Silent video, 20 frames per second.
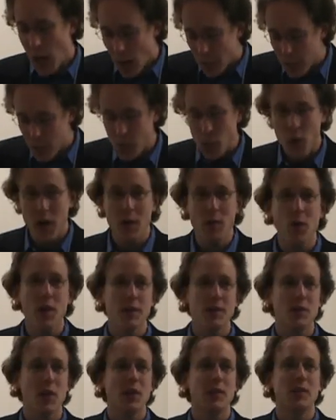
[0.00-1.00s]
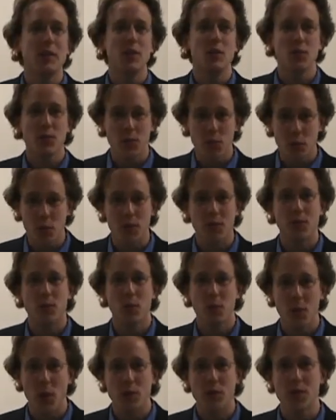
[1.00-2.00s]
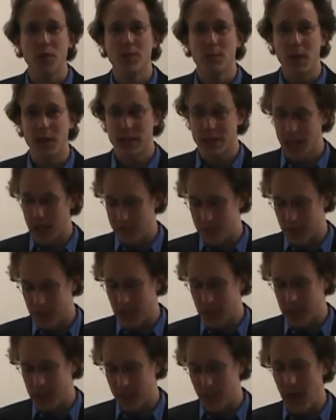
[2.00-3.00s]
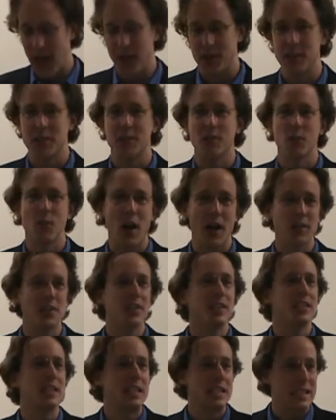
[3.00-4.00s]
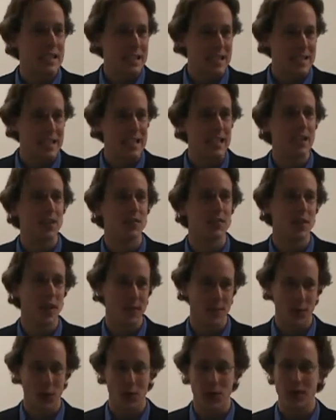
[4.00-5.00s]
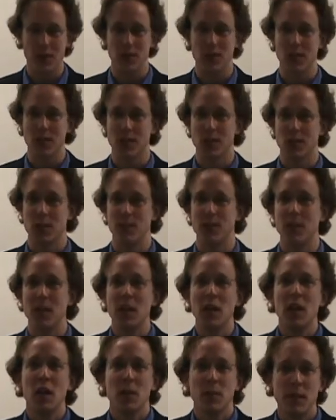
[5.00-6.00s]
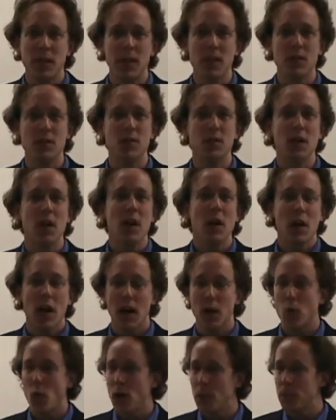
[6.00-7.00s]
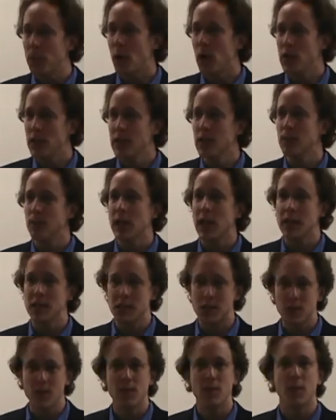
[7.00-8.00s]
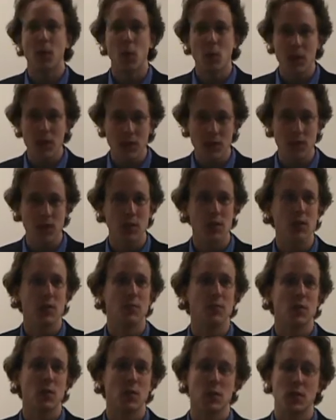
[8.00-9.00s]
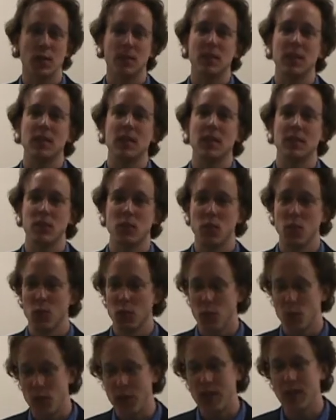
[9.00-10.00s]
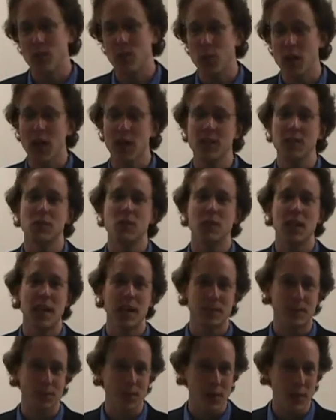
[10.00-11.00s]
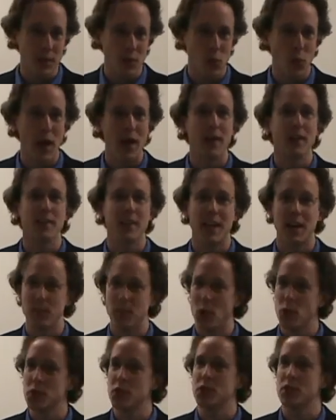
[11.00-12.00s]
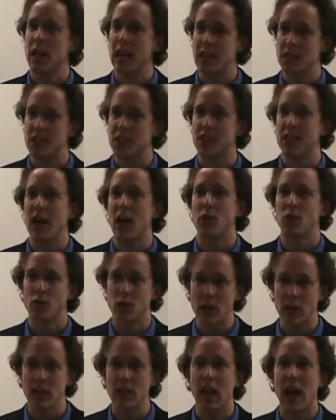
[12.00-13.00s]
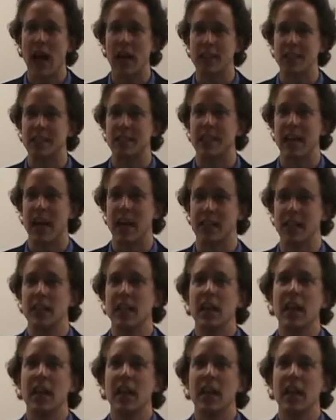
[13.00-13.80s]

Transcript: But what I want to talk to you for most of my time today about is the Washington, D.C. internet voting system. Because while polling place voting systems are something that we understand pretty well now, most states now realize that